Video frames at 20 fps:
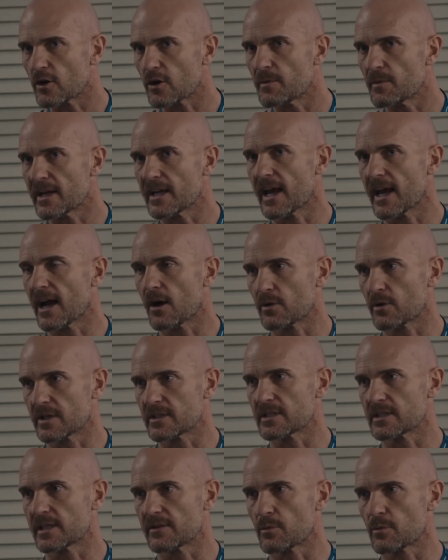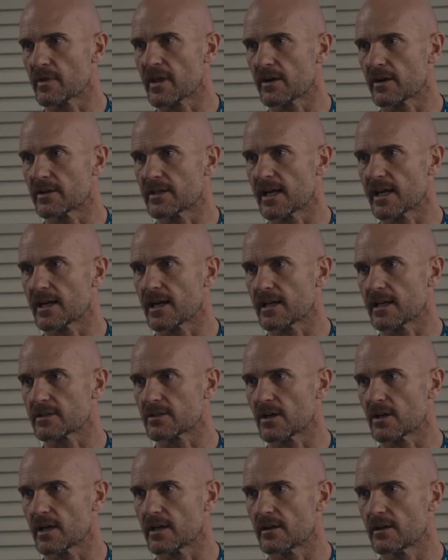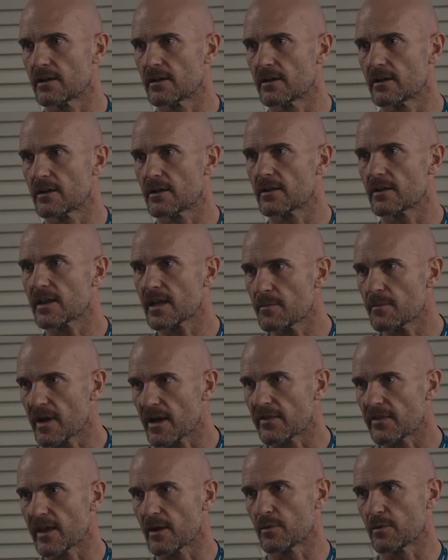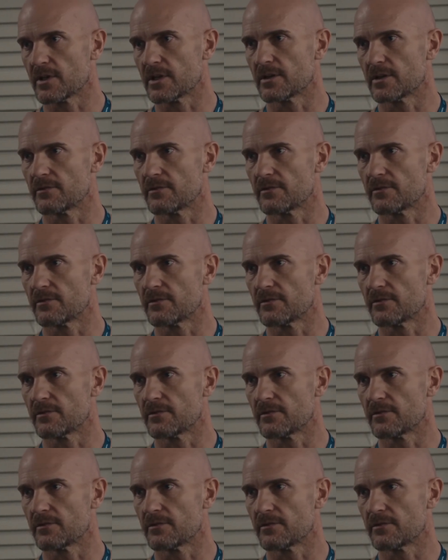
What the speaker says: could have been our kids left without a dad last night. Think about that when you're